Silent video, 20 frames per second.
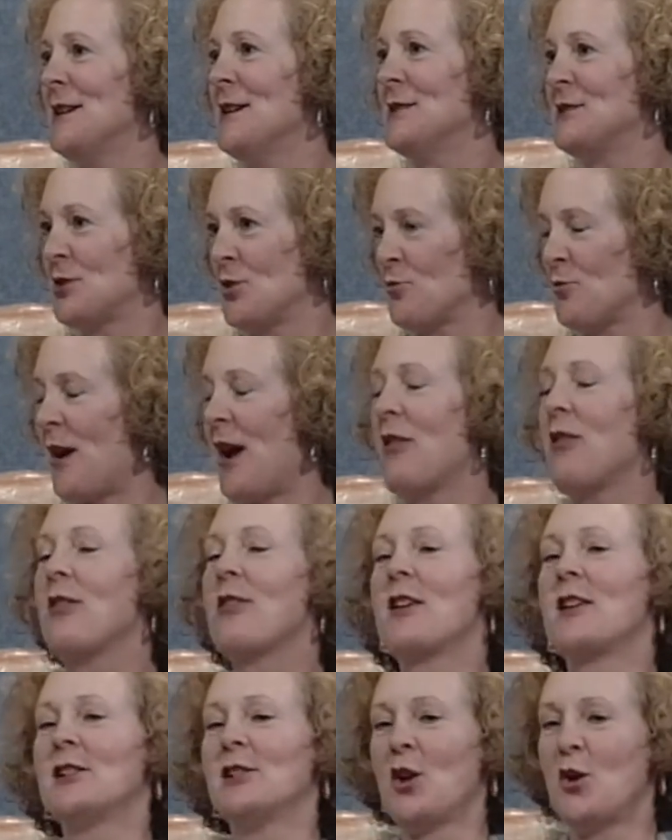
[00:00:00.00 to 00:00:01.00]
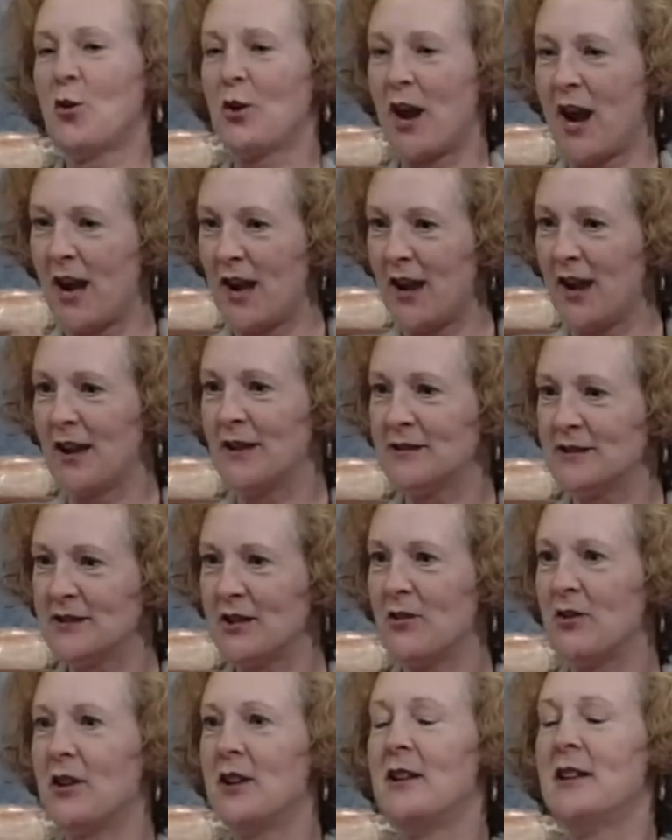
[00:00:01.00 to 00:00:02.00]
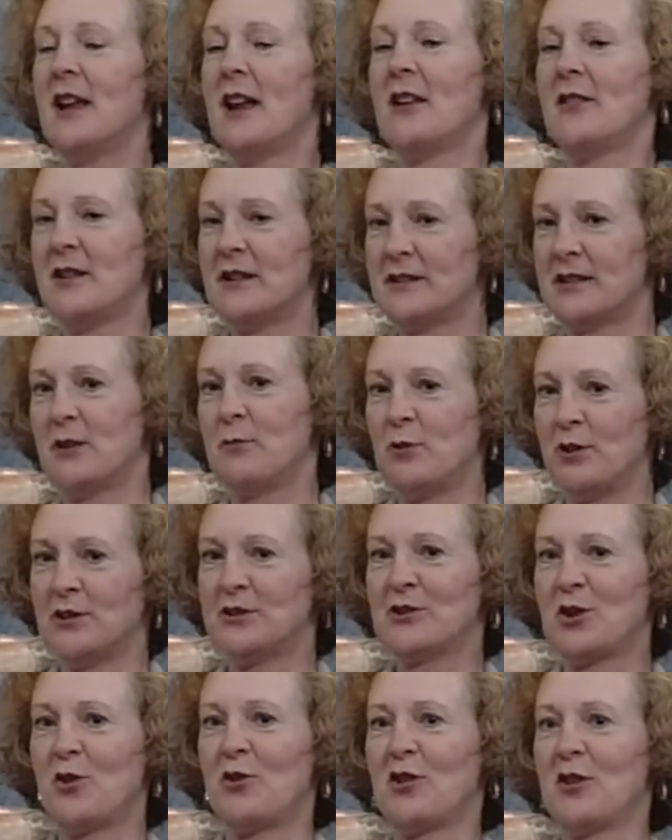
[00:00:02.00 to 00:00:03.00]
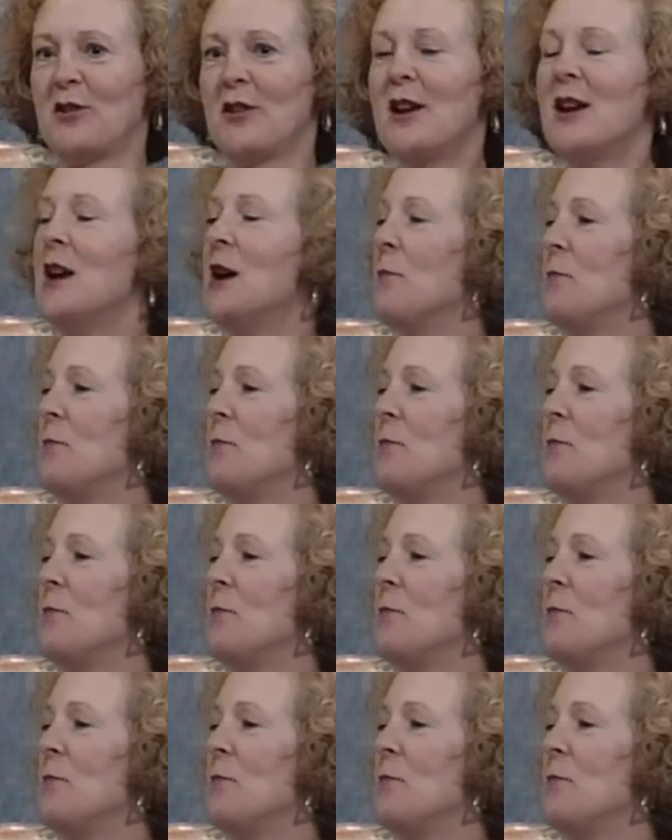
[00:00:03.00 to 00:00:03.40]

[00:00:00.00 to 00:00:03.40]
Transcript: so rather than locating it in Southern Indiana, they said, well, let's go to the